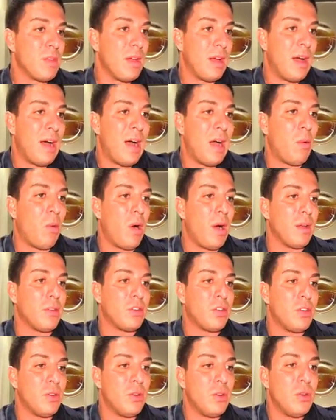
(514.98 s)
I want
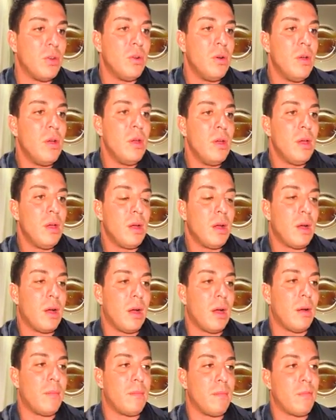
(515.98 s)
to. Uh,